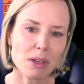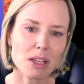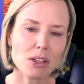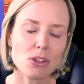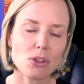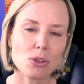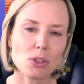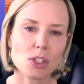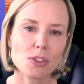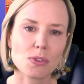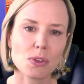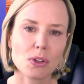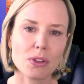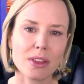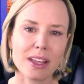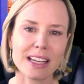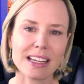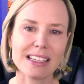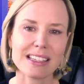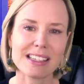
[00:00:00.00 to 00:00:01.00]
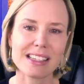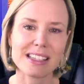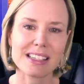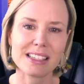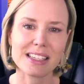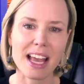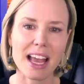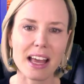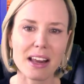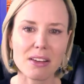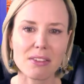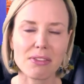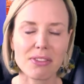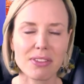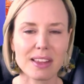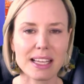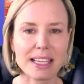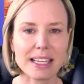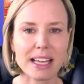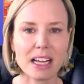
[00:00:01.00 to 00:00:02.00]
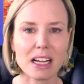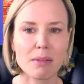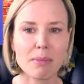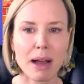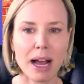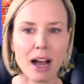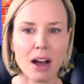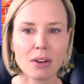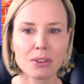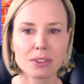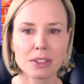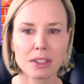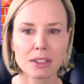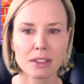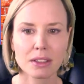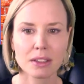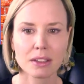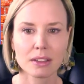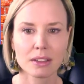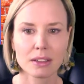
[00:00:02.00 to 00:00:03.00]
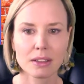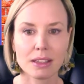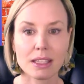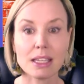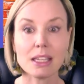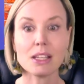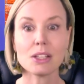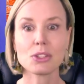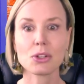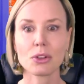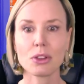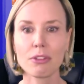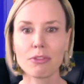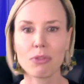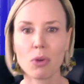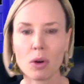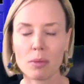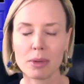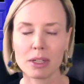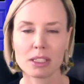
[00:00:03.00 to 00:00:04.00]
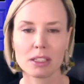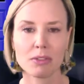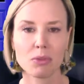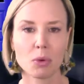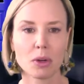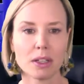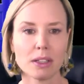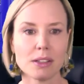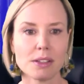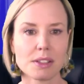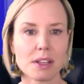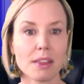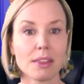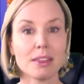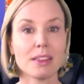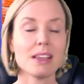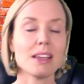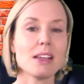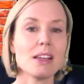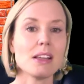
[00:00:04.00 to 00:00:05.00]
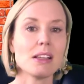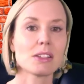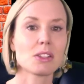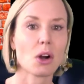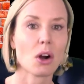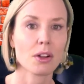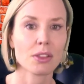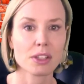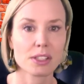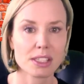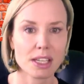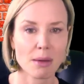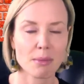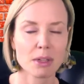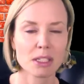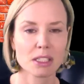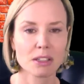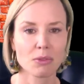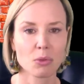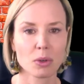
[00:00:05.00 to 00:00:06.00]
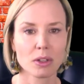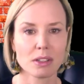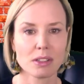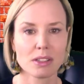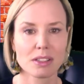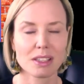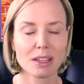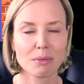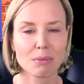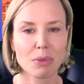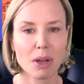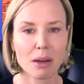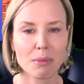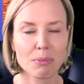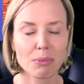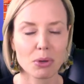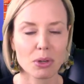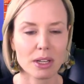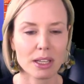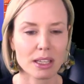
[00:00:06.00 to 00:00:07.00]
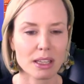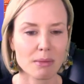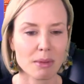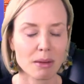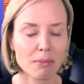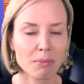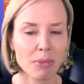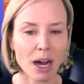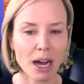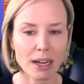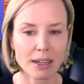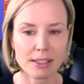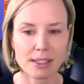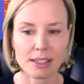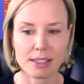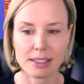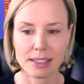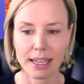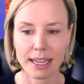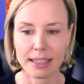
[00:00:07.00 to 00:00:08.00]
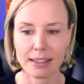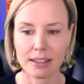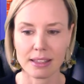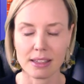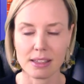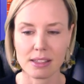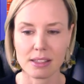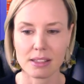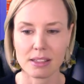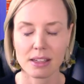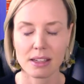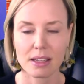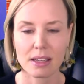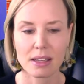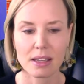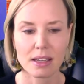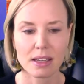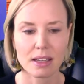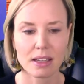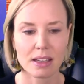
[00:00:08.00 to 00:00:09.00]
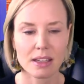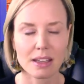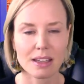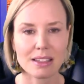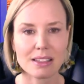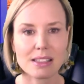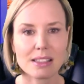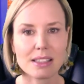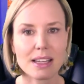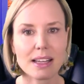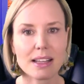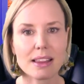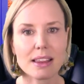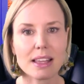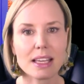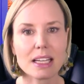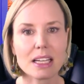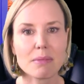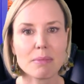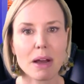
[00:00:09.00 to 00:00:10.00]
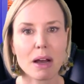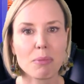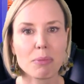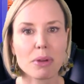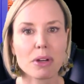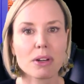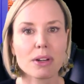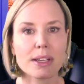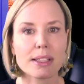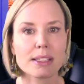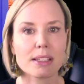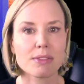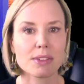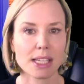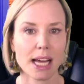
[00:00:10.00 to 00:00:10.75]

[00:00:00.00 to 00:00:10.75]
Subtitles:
be useful that instead of thinking about these are the formative ones and these are the summative ones and putting them in boxes like this, instead think about periods of